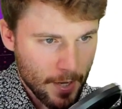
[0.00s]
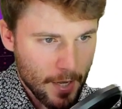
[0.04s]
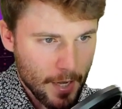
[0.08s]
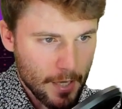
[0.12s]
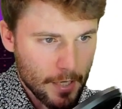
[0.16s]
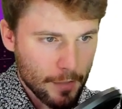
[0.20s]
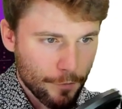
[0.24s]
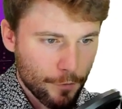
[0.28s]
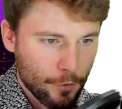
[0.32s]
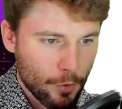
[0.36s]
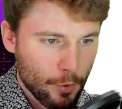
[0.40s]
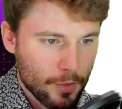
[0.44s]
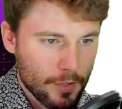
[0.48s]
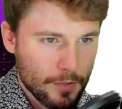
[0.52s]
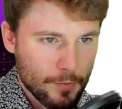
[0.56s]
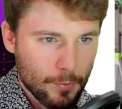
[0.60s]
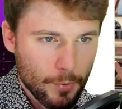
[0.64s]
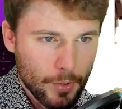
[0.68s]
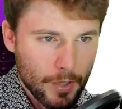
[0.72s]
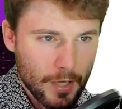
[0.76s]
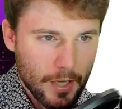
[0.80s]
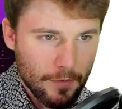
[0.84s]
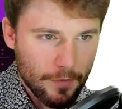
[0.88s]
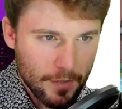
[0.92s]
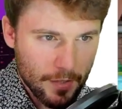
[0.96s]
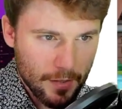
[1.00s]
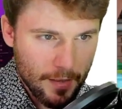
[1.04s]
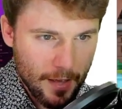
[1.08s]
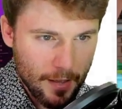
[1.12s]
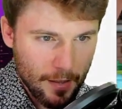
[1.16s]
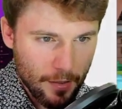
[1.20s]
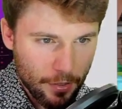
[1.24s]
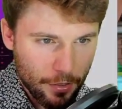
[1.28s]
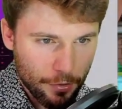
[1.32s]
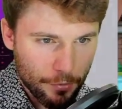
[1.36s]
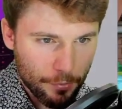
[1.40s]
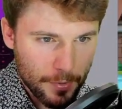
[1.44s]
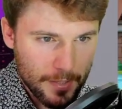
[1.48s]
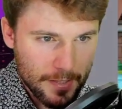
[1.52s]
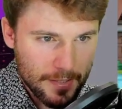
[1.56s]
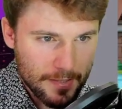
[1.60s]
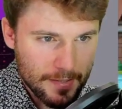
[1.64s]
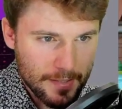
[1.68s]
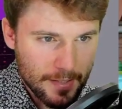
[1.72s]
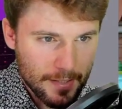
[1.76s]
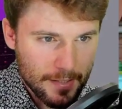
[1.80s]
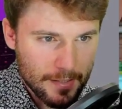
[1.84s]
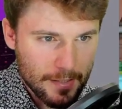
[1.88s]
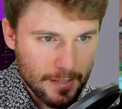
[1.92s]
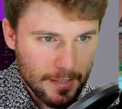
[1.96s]
And of course, we'll give it that
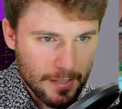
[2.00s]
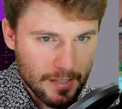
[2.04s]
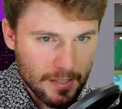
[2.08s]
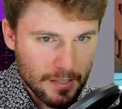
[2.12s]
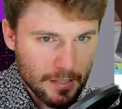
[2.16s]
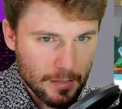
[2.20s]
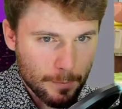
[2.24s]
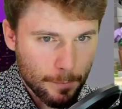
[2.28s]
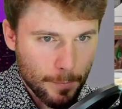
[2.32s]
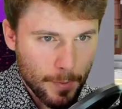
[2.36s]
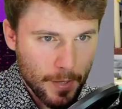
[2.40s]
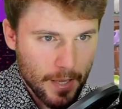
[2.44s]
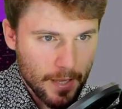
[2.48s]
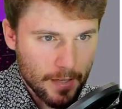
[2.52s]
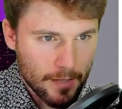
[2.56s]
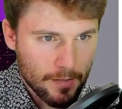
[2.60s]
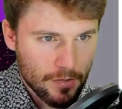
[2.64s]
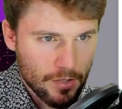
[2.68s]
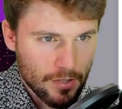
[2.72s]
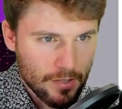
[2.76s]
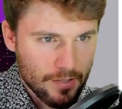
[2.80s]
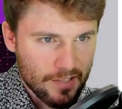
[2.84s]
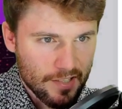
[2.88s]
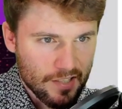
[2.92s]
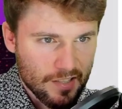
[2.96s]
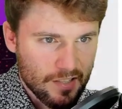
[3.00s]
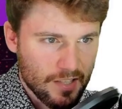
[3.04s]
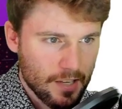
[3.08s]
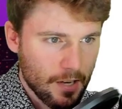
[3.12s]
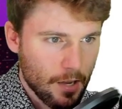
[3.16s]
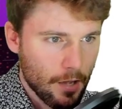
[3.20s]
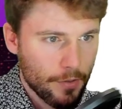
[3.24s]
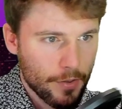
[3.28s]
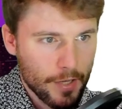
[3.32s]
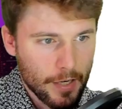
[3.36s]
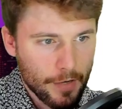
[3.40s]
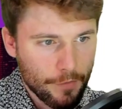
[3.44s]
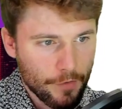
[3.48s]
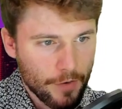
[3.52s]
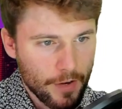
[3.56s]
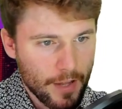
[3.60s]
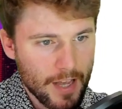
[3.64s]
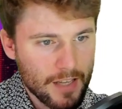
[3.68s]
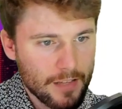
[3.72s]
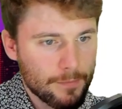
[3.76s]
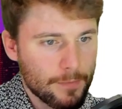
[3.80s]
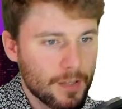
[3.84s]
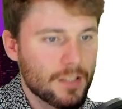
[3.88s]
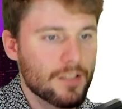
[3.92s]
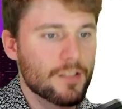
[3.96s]
360 spin just to see all the different
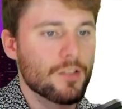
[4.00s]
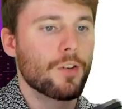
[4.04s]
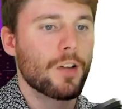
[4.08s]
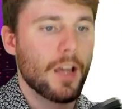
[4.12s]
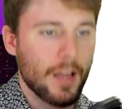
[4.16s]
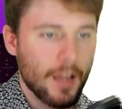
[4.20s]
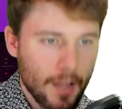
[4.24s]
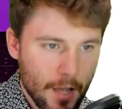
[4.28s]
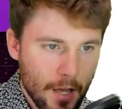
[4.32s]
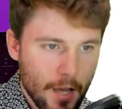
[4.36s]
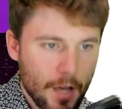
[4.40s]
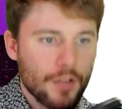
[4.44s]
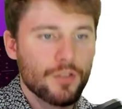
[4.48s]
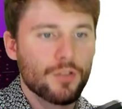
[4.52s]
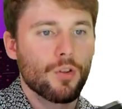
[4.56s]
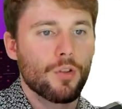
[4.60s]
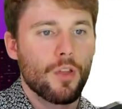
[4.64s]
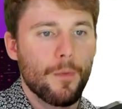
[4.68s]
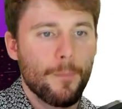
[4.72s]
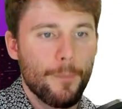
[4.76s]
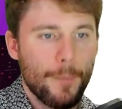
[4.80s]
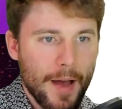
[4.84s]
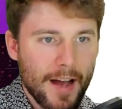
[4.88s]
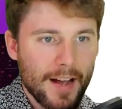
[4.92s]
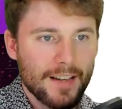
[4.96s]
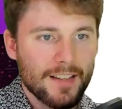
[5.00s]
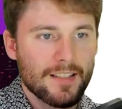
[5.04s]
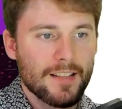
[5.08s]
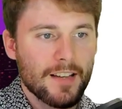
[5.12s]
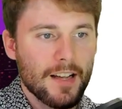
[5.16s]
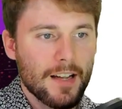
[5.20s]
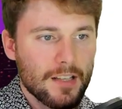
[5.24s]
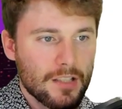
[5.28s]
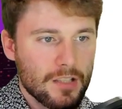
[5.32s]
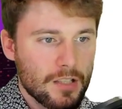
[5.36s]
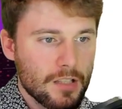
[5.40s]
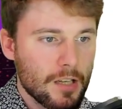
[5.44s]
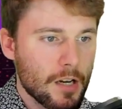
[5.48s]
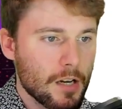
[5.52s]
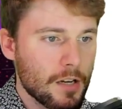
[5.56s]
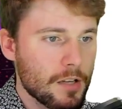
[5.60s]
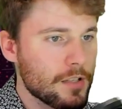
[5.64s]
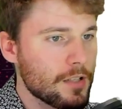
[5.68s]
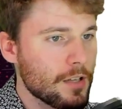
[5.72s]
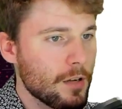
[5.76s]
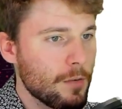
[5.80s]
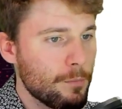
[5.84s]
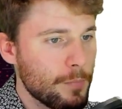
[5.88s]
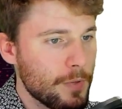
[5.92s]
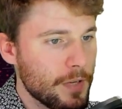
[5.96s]
aspects. Okay, so the backside
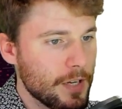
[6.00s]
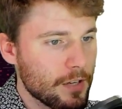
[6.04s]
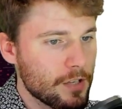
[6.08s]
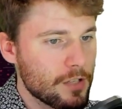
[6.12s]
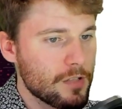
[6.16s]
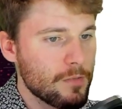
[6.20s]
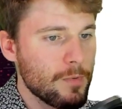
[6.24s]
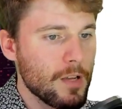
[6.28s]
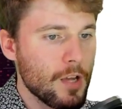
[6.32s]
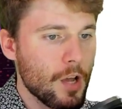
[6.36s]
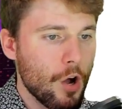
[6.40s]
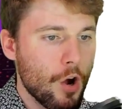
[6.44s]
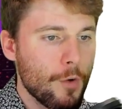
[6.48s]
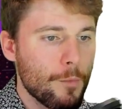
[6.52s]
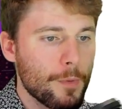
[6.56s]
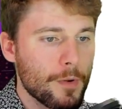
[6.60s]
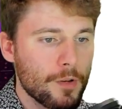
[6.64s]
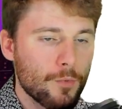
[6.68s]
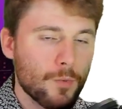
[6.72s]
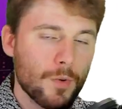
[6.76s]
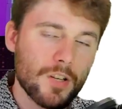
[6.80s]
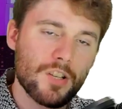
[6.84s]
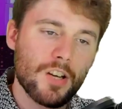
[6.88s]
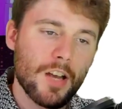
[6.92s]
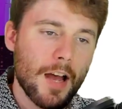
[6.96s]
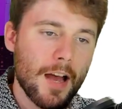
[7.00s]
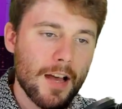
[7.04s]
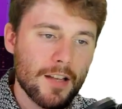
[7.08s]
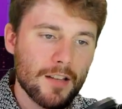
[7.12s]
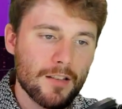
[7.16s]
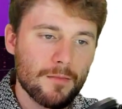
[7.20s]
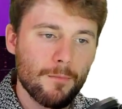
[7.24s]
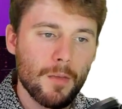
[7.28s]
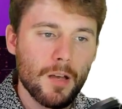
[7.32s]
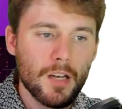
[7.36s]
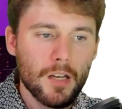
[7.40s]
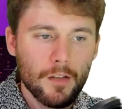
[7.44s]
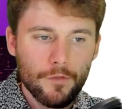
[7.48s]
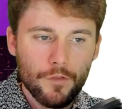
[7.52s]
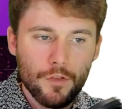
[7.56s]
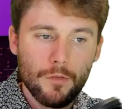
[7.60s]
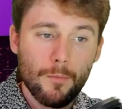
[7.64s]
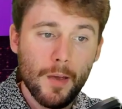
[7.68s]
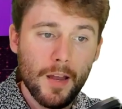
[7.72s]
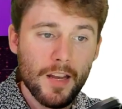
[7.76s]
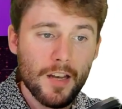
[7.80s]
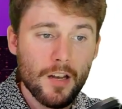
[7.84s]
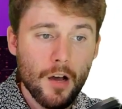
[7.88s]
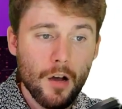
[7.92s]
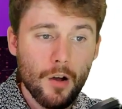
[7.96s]
does appear to be open, which, as many of you
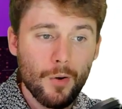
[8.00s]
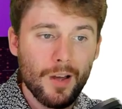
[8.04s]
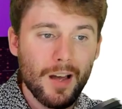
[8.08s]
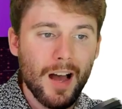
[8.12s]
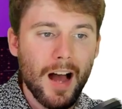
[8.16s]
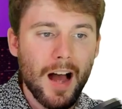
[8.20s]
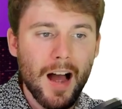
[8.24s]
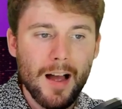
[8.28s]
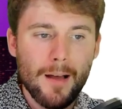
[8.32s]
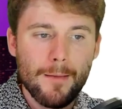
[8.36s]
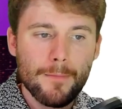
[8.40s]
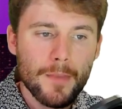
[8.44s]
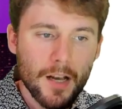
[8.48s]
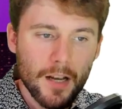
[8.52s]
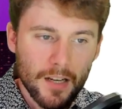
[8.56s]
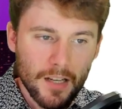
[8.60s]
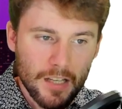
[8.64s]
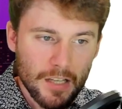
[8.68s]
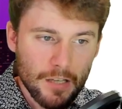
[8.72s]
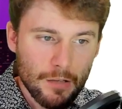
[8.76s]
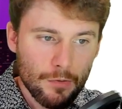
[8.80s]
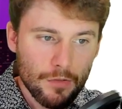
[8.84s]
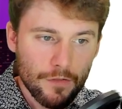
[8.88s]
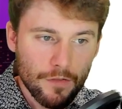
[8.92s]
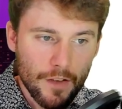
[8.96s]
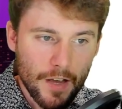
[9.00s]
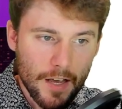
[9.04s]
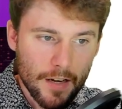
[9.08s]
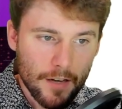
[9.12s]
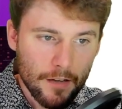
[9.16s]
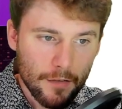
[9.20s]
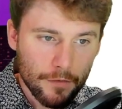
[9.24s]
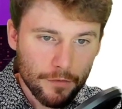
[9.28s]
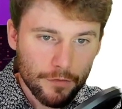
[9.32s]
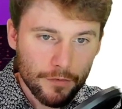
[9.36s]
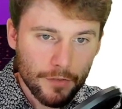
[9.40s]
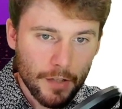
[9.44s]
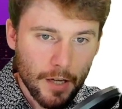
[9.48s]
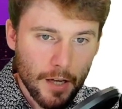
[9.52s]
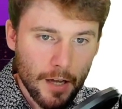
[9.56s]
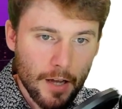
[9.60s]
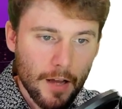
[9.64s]
may know, I'm not a huge fan of.